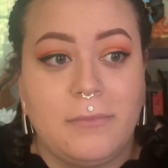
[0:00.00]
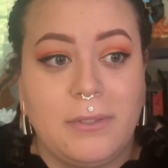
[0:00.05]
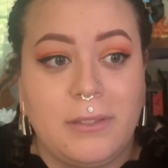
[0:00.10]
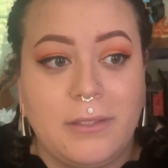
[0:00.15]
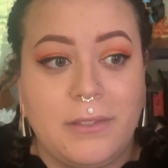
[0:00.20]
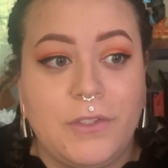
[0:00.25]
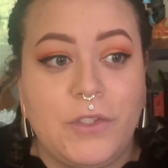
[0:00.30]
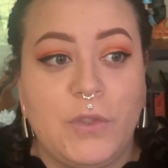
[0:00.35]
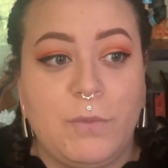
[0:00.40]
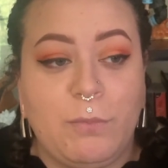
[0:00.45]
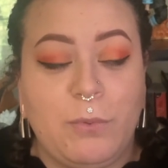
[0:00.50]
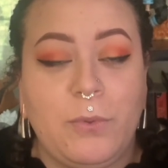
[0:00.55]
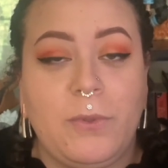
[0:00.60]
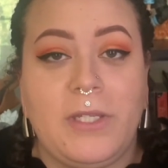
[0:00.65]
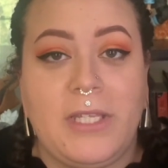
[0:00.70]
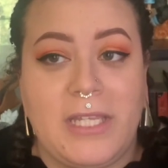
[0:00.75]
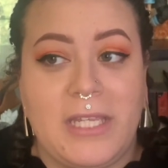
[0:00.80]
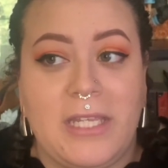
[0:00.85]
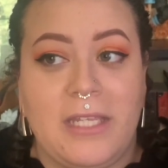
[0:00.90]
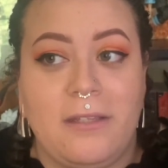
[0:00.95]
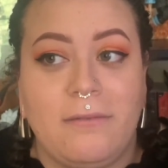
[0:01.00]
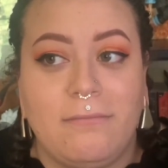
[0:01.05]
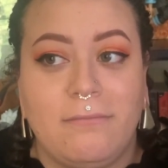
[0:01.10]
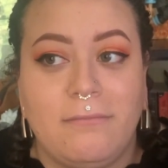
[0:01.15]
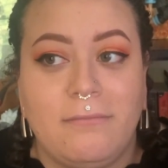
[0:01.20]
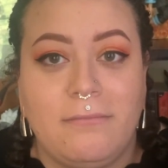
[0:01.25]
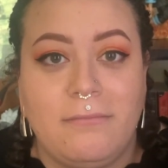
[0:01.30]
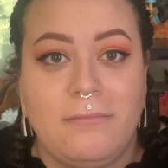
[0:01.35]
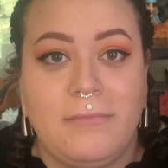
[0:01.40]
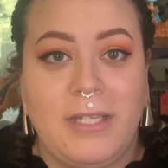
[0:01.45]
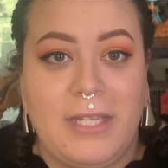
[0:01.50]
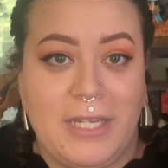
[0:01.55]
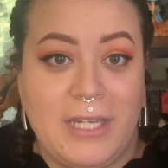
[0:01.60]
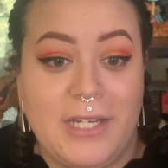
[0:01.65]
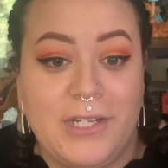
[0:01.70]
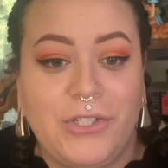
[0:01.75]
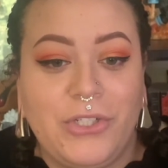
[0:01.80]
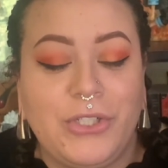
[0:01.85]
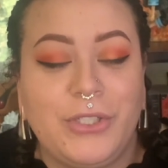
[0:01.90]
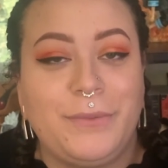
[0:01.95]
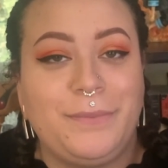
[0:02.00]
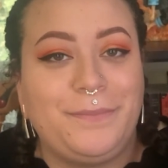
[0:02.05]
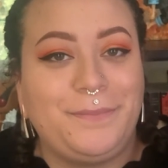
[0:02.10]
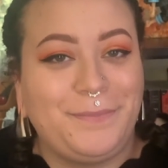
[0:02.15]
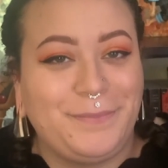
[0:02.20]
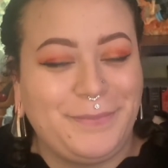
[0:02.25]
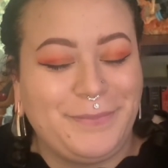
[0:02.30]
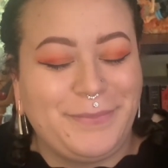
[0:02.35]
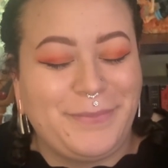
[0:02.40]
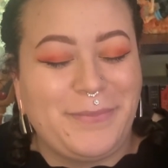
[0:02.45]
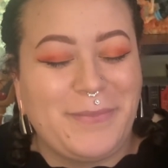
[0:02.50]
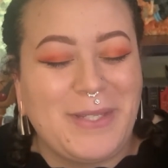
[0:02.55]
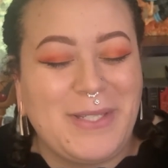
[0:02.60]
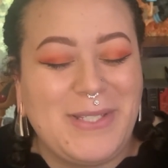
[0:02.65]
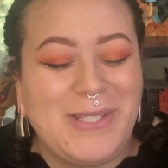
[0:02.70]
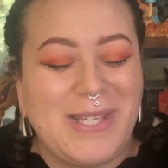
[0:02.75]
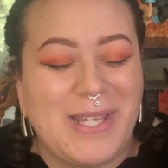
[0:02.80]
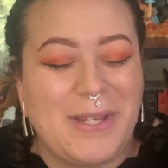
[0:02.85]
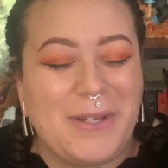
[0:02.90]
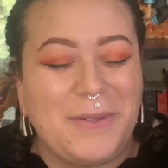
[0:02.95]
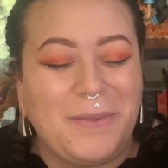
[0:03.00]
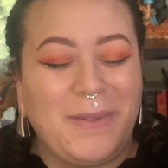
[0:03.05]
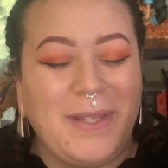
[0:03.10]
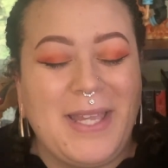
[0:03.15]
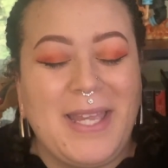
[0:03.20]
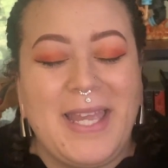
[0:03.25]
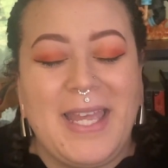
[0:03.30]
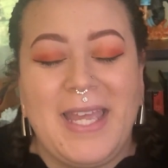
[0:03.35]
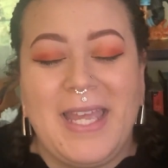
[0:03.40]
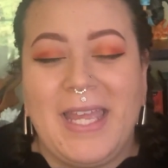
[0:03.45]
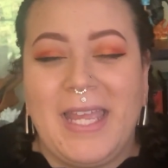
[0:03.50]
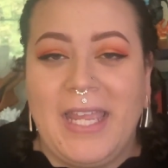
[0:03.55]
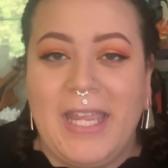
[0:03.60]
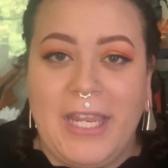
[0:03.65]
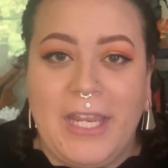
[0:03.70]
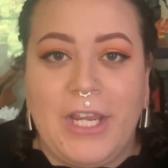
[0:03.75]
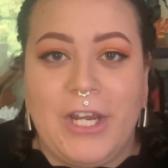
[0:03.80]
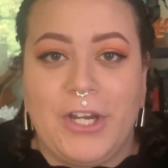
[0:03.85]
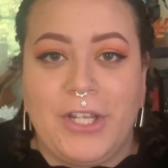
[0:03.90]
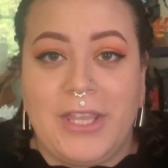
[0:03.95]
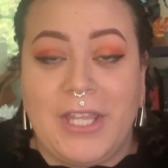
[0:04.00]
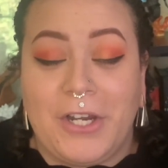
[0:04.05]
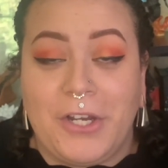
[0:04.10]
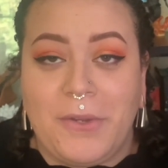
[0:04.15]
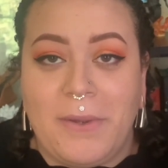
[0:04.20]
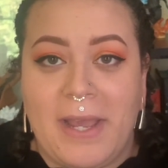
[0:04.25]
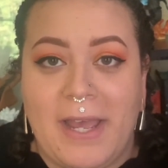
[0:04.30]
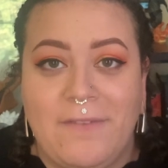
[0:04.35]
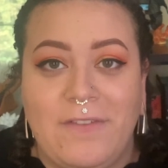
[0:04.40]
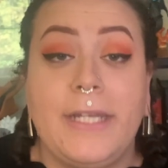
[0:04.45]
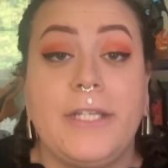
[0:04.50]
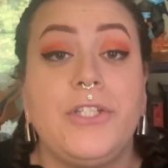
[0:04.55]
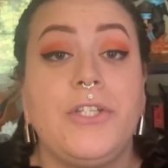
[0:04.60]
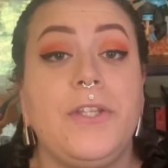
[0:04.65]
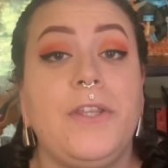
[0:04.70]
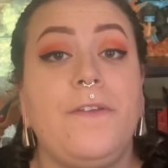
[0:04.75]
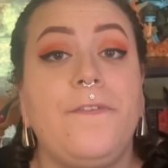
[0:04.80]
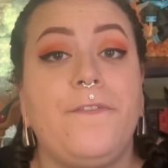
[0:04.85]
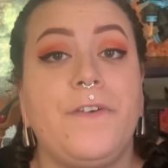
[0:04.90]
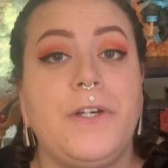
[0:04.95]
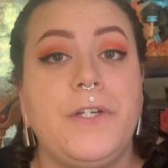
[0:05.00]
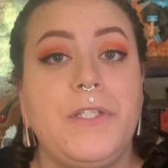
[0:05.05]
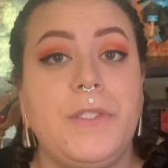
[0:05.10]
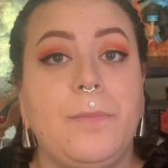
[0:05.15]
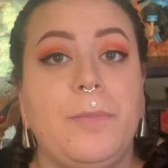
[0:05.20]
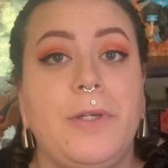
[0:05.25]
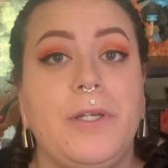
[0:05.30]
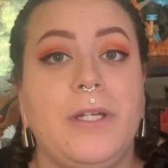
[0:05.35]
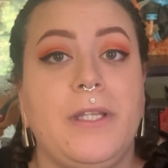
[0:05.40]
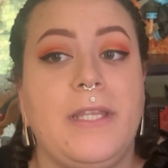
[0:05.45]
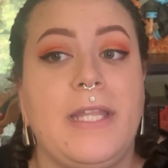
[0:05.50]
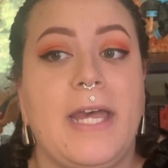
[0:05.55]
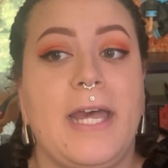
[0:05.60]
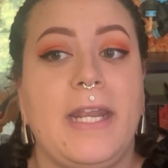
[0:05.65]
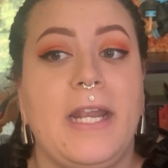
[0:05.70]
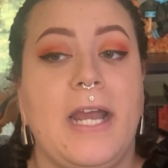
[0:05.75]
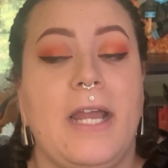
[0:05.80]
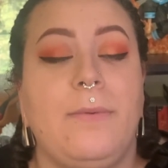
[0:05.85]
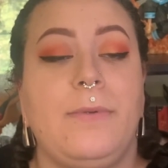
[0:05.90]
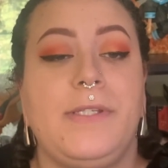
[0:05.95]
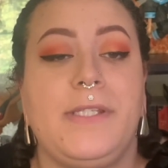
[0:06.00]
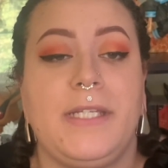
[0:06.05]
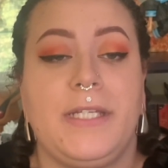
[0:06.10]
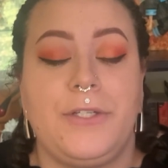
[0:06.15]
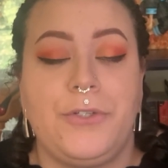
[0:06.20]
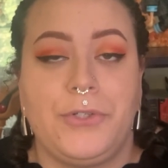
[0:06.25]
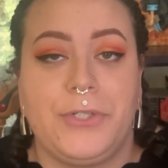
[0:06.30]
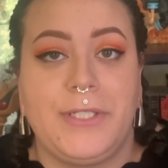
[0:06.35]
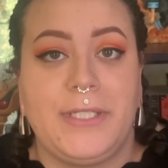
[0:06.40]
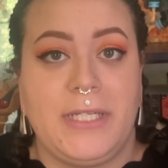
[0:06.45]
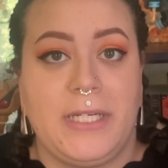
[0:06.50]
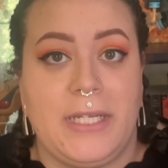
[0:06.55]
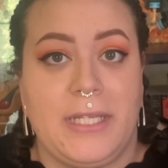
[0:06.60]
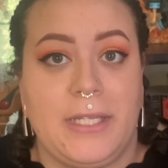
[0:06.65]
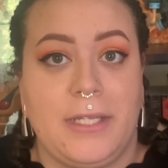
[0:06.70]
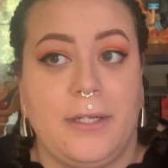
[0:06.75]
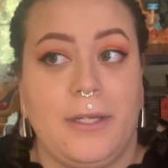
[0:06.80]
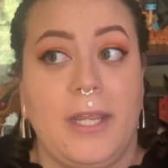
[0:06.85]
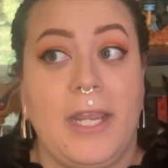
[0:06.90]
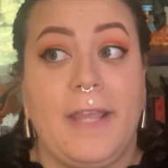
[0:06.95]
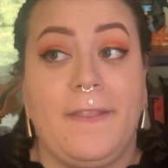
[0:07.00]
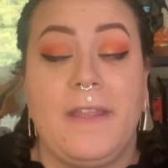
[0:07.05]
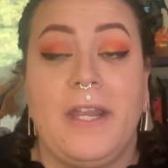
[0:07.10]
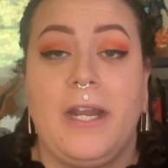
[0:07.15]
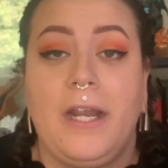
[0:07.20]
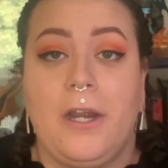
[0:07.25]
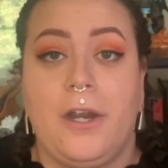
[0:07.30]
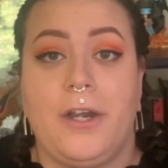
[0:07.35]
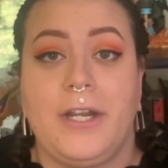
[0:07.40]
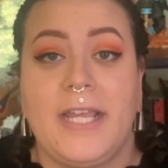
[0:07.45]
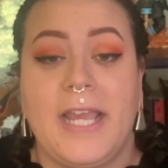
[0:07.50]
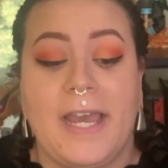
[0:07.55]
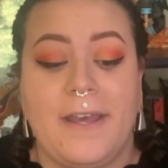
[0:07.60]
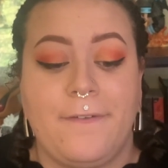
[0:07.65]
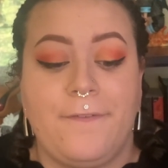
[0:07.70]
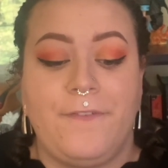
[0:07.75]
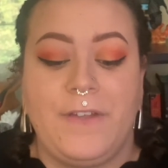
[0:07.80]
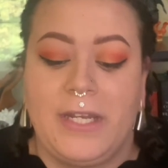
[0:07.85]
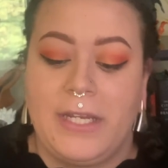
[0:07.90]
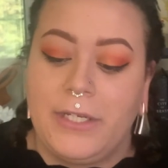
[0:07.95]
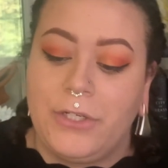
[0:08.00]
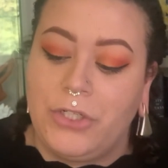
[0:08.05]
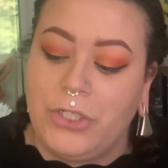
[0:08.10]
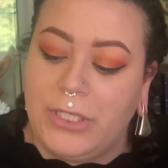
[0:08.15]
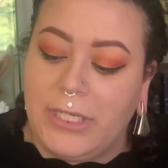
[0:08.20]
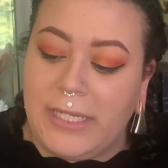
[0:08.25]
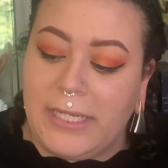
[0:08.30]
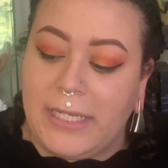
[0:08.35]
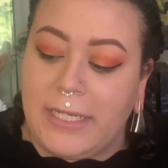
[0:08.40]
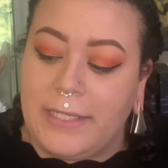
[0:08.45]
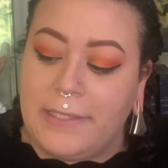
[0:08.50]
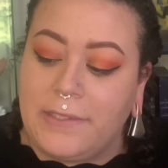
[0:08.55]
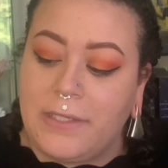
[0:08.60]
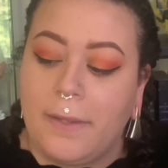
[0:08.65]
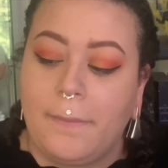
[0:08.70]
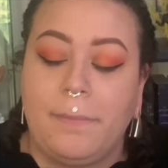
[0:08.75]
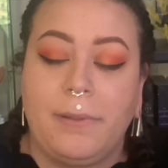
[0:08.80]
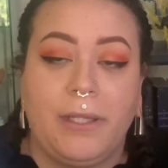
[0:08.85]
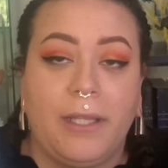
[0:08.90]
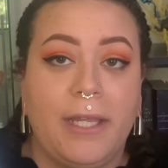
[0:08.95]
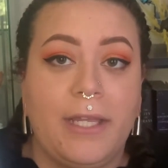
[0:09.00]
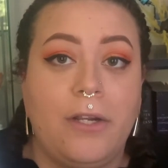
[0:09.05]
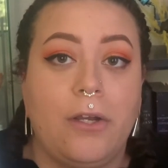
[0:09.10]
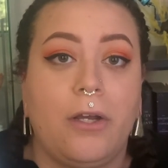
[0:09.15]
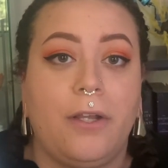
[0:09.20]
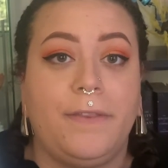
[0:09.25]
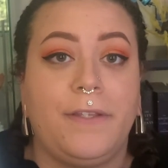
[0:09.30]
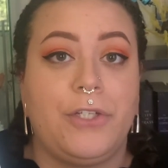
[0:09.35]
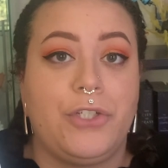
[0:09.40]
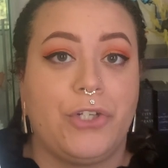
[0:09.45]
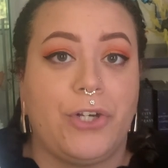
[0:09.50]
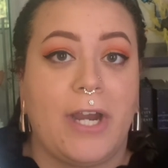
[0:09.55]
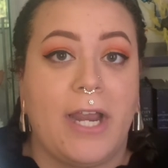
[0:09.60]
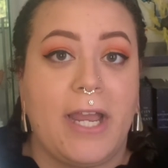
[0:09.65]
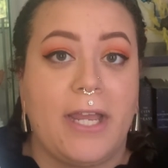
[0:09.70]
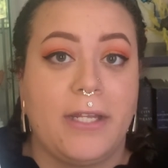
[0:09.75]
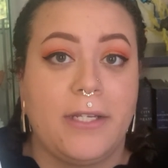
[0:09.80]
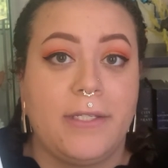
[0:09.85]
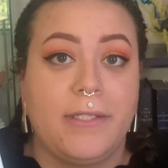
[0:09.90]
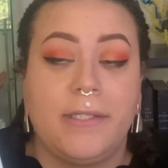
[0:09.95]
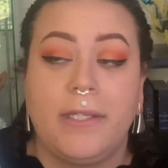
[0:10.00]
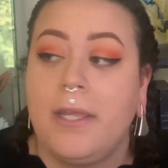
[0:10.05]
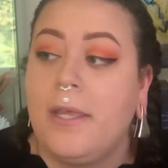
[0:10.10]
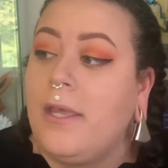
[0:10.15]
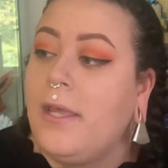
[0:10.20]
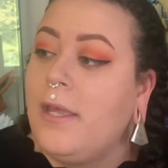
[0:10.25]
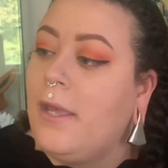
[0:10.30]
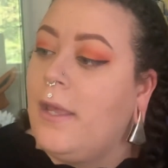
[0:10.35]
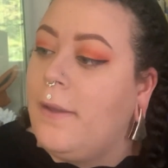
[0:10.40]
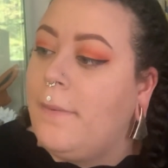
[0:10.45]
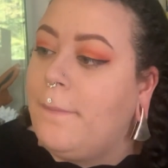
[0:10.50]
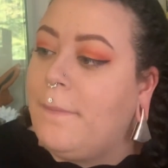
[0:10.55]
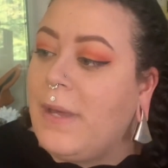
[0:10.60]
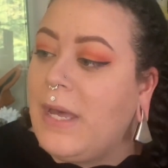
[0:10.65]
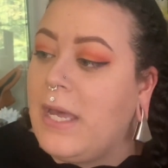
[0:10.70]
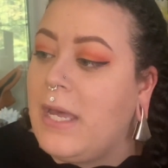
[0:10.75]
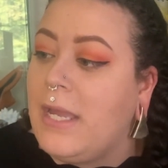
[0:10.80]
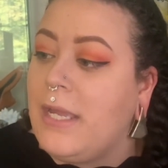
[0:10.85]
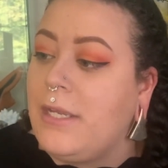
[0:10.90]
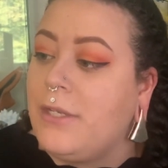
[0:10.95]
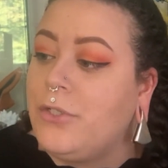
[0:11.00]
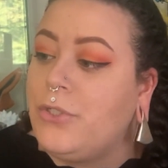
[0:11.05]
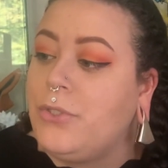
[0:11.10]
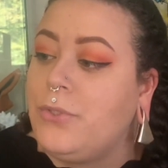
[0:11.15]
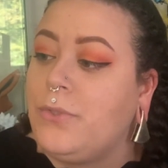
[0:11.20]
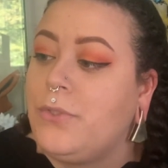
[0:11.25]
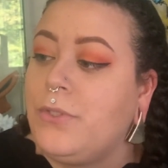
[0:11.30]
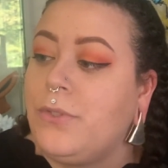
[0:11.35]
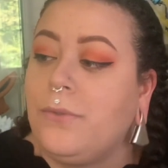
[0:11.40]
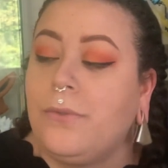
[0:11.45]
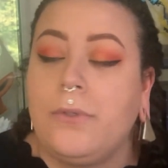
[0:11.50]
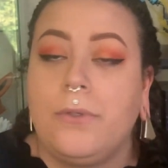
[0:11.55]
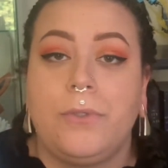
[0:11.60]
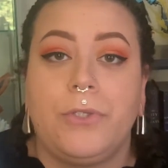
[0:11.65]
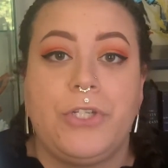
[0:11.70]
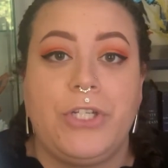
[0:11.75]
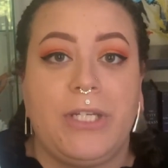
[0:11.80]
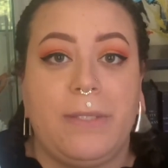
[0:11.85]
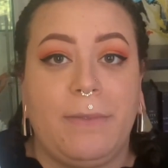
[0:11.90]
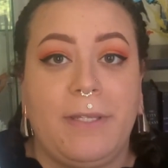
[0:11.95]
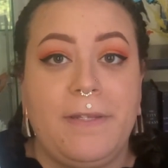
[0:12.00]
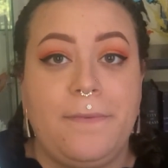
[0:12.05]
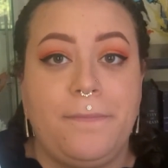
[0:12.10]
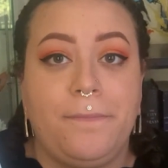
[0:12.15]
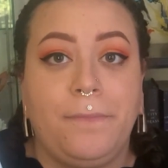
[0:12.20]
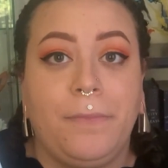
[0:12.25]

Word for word: spooky-ish. So here, there you have it. So the first book that I was interested in and that I already have finished is Blood on the Tracks by Shuzo Oshimi.